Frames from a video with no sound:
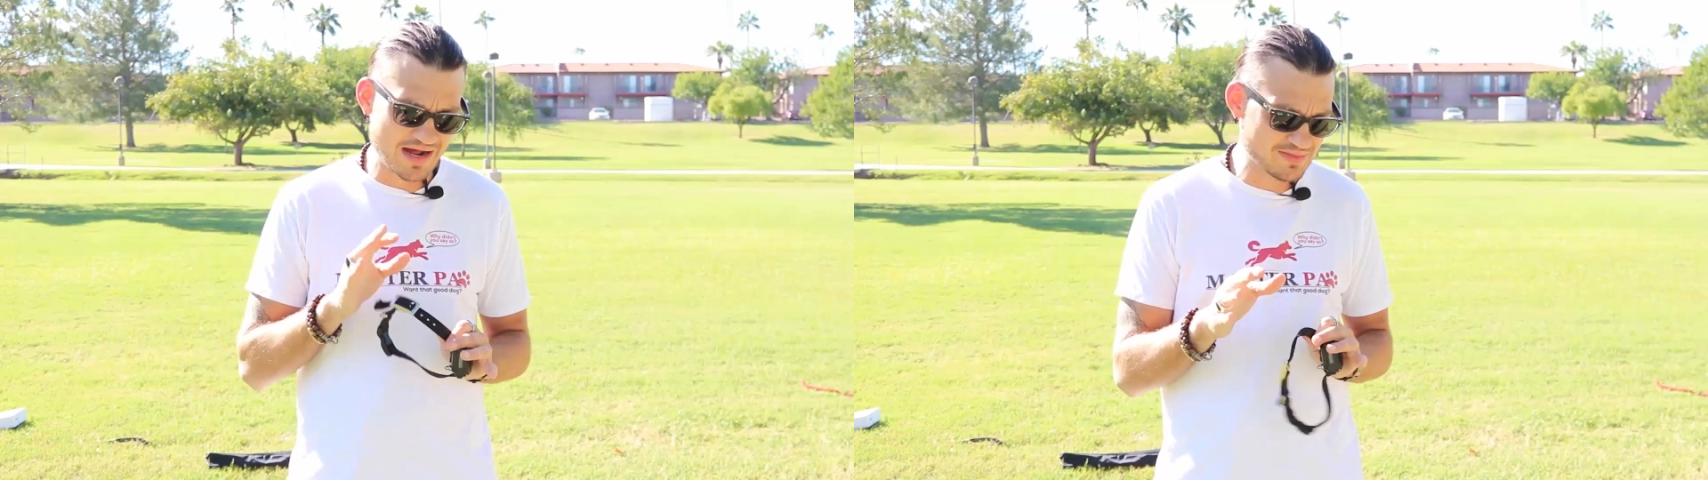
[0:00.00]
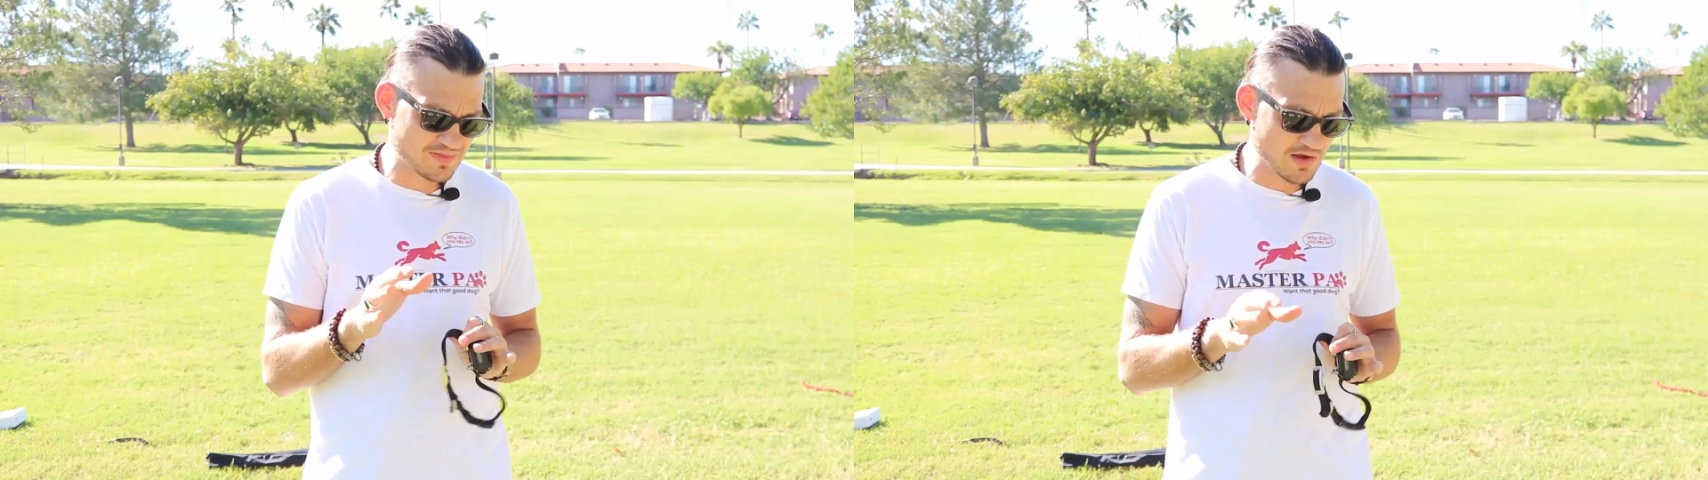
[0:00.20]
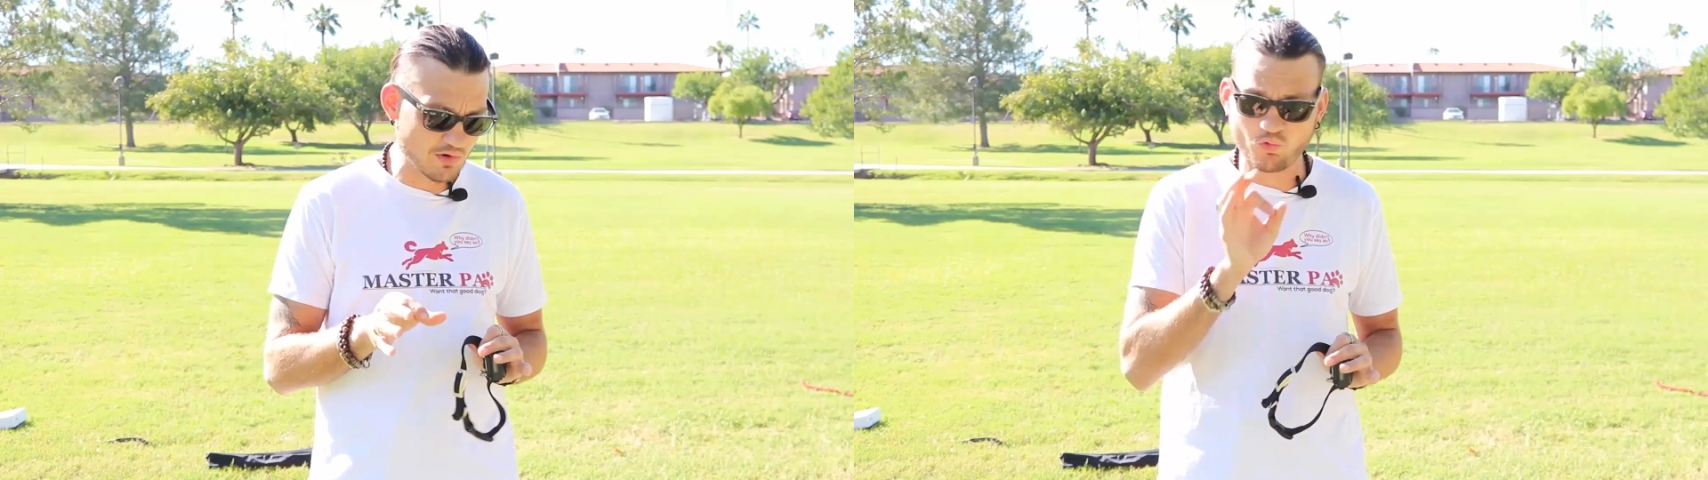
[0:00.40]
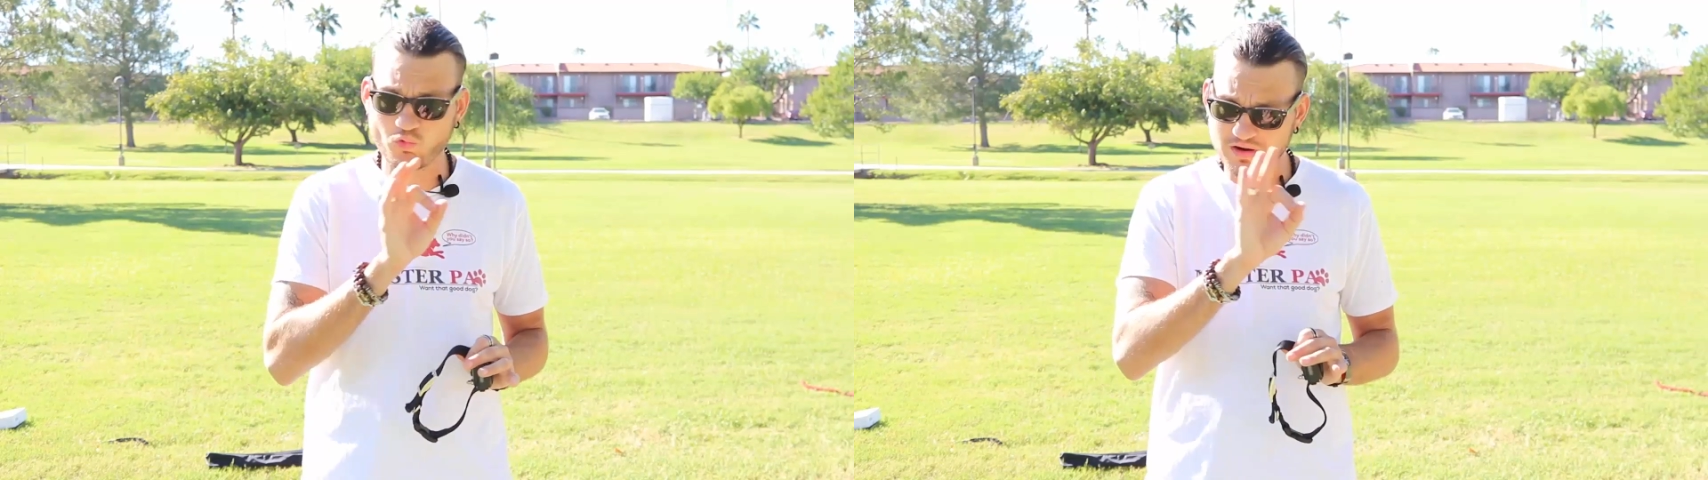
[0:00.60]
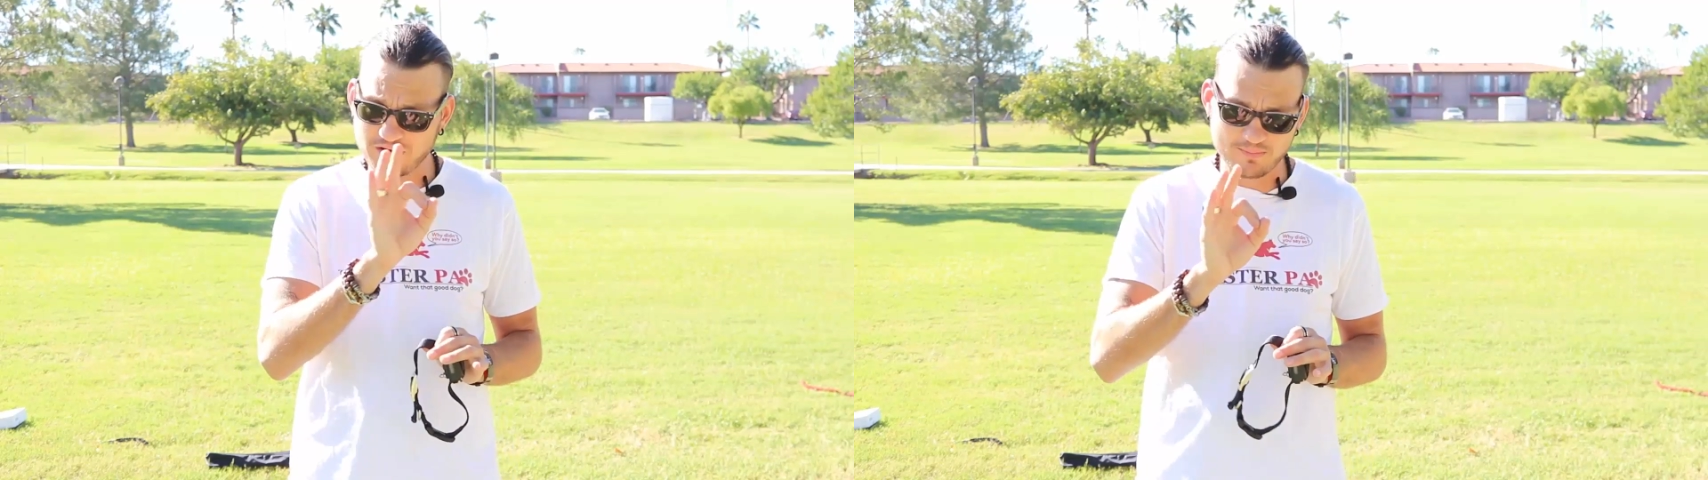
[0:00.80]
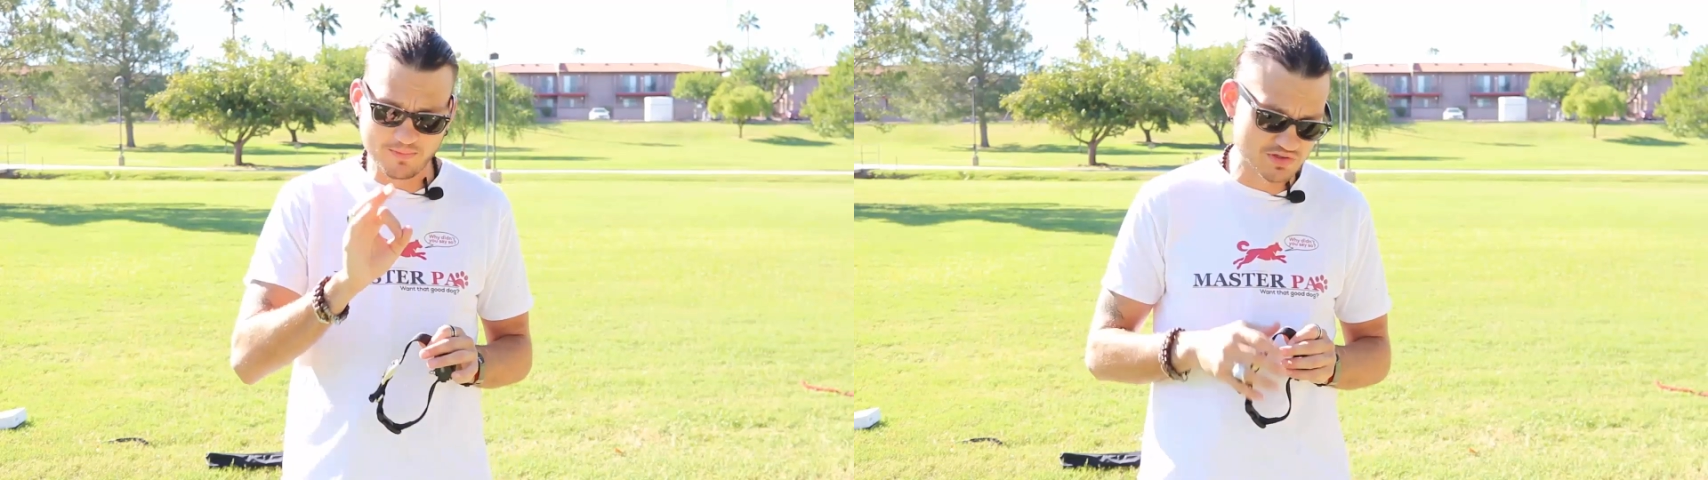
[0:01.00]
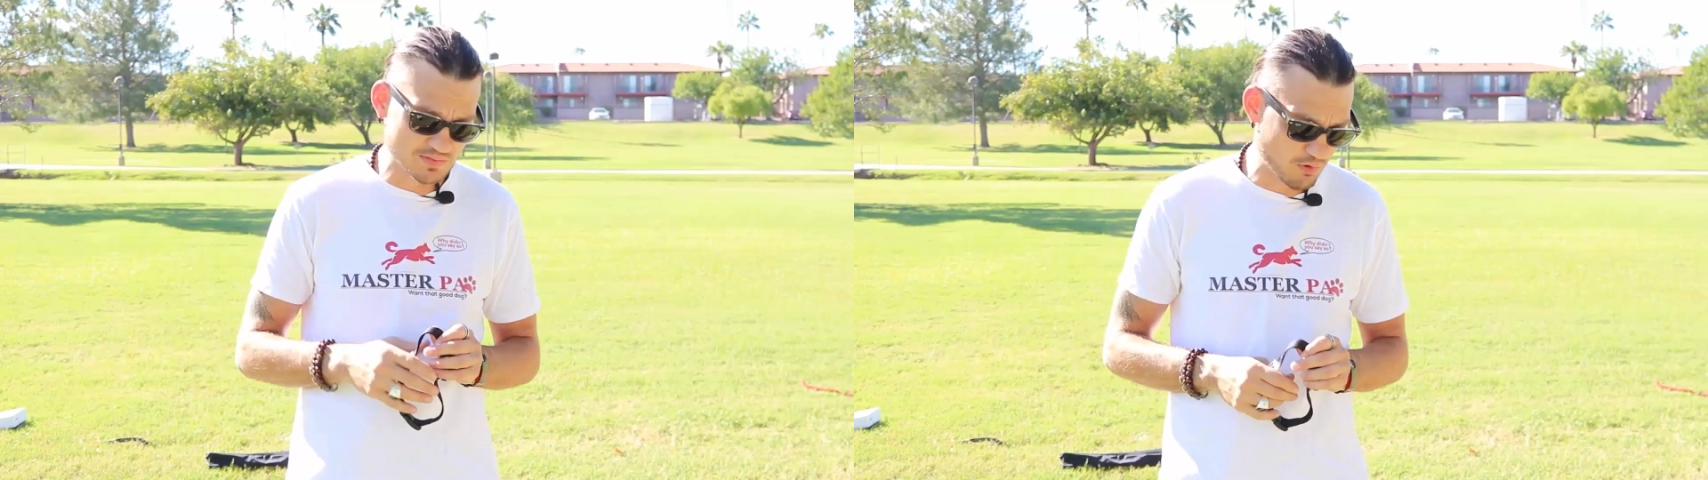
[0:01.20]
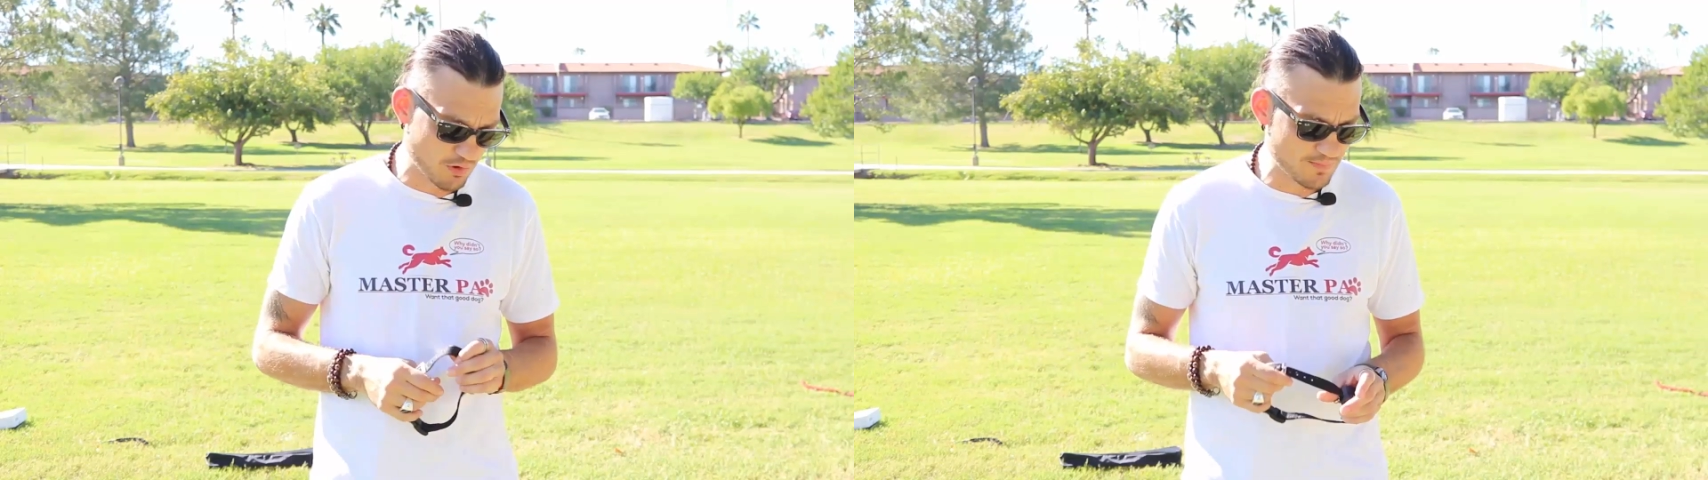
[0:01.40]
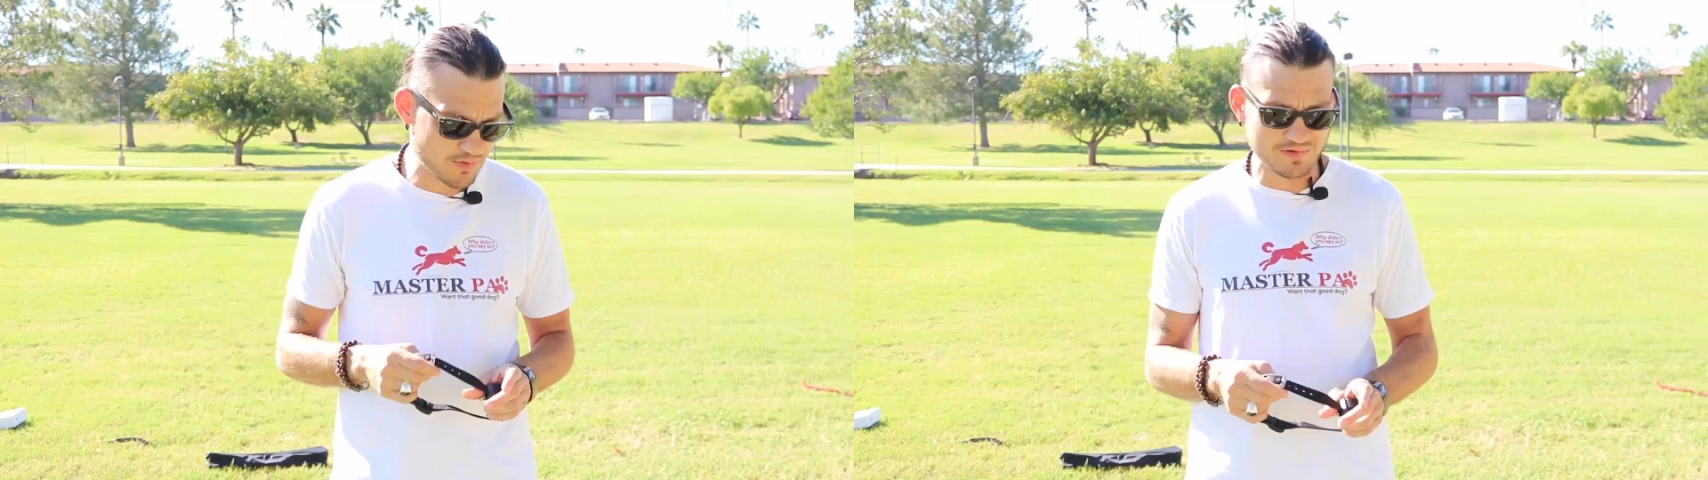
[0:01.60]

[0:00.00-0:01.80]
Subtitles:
I think, or one of the most important.